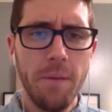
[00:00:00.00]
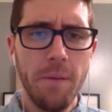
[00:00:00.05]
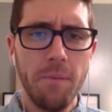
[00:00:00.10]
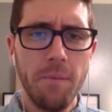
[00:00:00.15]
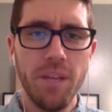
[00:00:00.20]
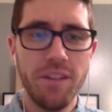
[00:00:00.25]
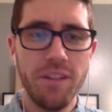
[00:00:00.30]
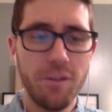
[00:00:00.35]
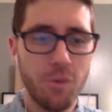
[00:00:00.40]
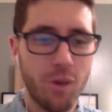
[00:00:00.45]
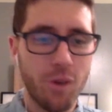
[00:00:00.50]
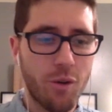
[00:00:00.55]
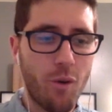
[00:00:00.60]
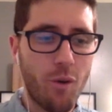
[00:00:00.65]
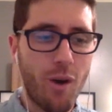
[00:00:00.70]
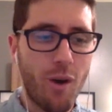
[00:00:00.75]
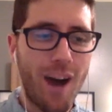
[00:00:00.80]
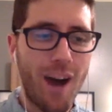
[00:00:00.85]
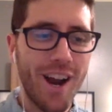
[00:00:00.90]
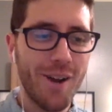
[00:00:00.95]
It didn't
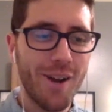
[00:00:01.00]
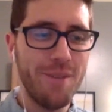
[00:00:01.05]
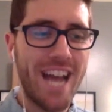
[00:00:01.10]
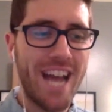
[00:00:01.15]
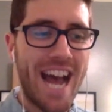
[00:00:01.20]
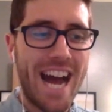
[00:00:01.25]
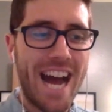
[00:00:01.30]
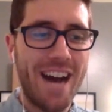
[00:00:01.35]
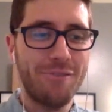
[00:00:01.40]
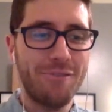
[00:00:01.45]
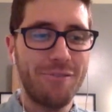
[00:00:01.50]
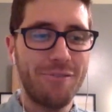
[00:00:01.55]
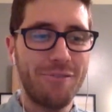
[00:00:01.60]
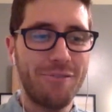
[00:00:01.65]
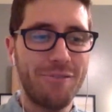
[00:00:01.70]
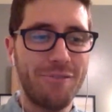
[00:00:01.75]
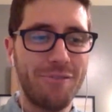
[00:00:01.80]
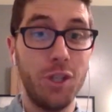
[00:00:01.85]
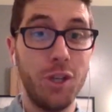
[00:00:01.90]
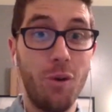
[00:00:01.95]
require me to have to
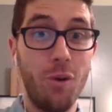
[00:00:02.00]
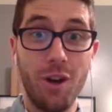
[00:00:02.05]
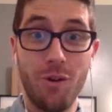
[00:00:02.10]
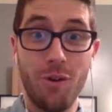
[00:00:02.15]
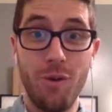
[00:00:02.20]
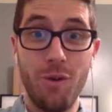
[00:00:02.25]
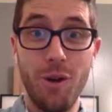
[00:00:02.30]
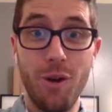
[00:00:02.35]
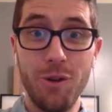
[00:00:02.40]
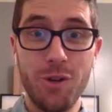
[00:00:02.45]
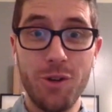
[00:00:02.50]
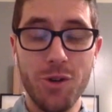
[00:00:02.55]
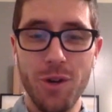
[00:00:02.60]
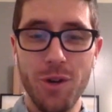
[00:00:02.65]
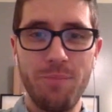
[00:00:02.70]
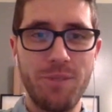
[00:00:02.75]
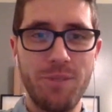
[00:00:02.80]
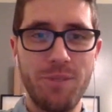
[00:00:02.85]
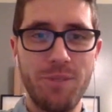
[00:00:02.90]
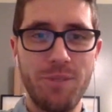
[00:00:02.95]
go on a road
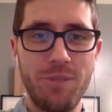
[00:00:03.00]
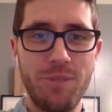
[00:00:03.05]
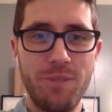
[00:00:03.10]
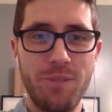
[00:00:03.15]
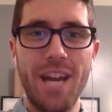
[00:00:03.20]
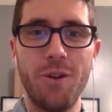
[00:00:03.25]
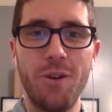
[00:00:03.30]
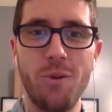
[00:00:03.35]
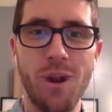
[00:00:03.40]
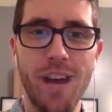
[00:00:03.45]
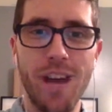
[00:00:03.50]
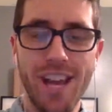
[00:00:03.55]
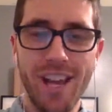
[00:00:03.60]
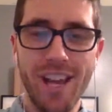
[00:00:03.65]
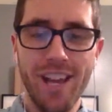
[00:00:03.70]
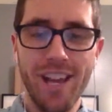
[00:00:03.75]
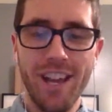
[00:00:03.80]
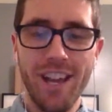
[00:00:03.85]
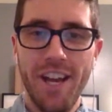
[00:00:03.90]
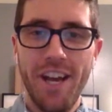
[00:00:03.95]
trip to get away